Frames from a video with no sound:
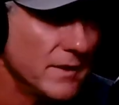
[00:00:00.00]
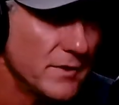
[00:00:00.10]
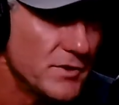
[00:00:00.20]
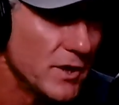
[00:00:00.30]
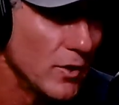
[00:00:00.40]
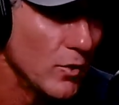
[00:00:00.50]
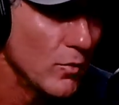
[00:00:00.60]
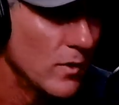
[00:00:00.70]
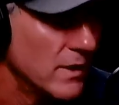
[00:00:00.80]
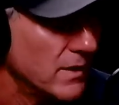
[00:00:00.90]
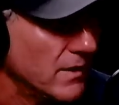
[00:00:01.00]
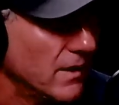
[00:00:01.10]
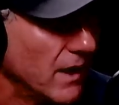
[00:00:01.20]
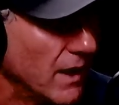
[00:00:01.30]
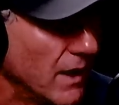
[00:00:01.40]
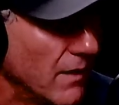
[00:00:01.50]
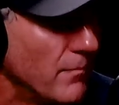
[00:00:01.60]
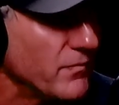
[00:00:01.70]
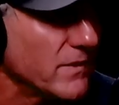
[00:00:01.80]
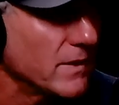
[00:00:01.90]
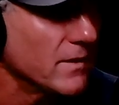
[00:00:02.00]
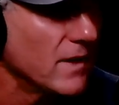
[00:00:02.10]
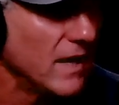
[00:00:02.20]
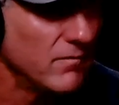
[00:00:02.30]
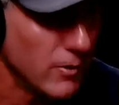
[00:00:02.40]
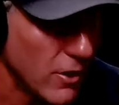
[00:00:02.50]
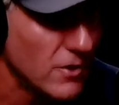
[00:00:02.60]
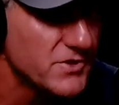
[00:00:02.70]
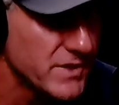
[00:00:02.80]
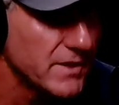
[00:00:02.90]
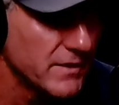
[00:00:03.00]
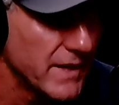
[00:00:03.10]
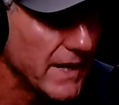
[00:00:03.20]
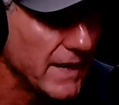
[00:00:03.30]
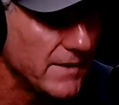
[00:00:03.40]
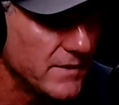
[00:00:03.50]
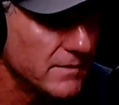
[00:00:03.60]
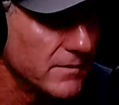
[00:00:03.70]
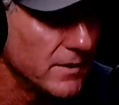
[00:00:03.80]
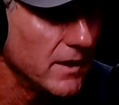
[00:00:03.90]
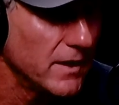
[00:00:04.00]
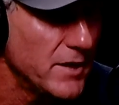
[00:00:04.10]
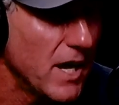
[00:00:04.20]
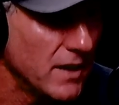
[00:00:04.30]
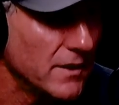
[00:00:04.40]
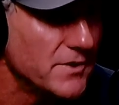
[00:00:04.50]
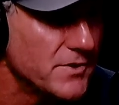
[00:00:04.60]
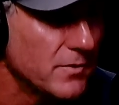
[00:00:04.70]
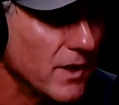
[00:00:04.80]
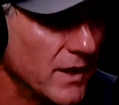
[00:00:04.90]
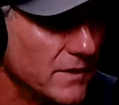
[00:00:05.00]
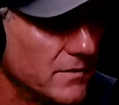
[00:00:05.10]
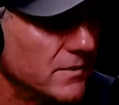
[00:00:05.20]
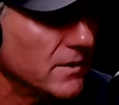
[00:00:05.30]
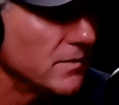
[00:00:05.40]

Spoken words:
so I've lost that knowledge, right, to